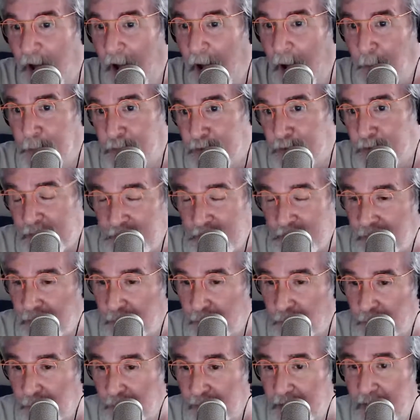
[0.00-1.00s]
It's
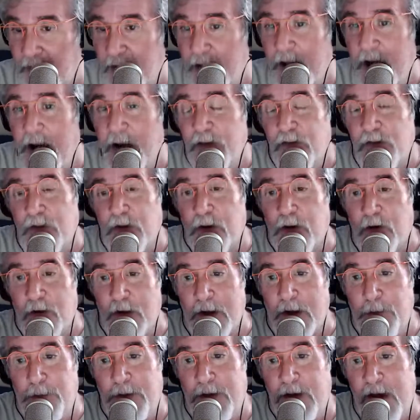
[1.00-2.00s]
optional equipment.
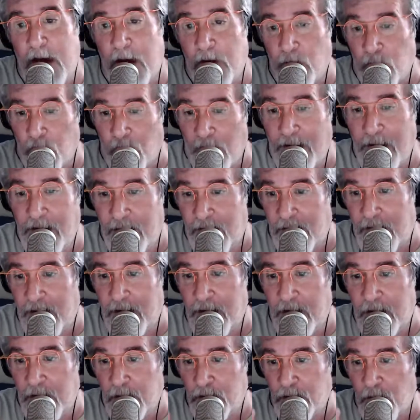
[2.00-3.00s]
So your EPA
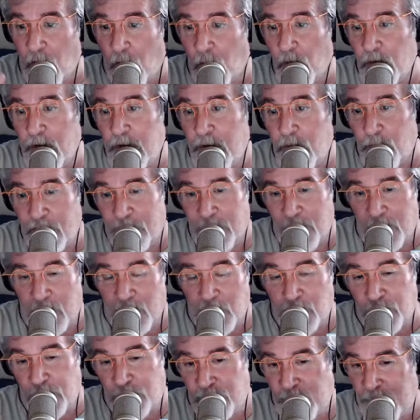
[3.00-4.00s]
rating is only
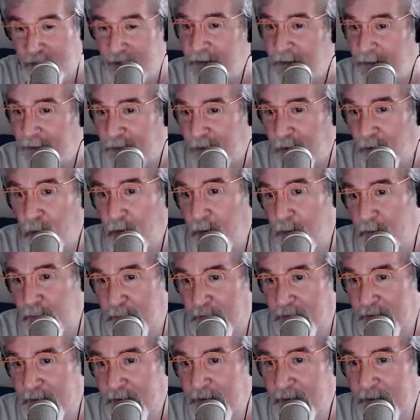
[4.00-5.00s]
with a standard
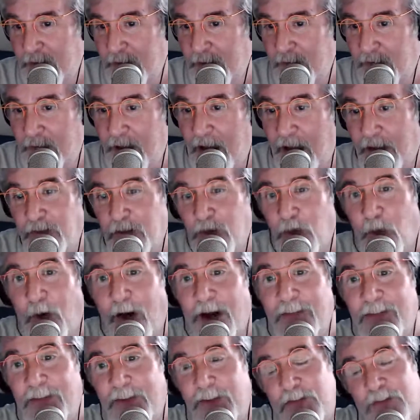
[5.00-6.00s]
equipment. That's
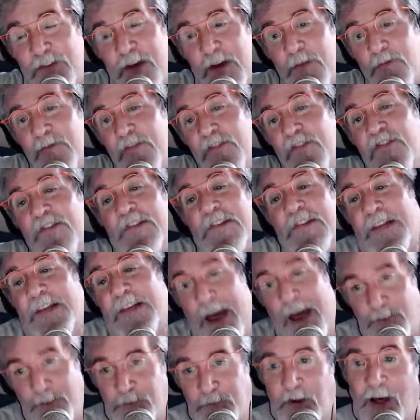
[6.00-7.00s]
why these come
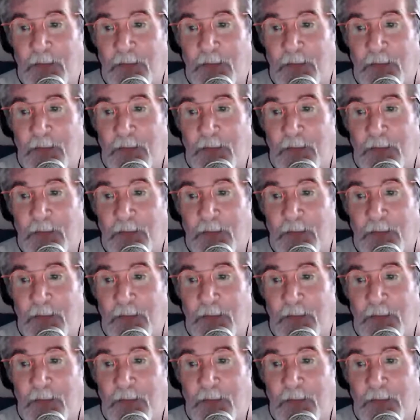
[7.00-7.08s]
slapped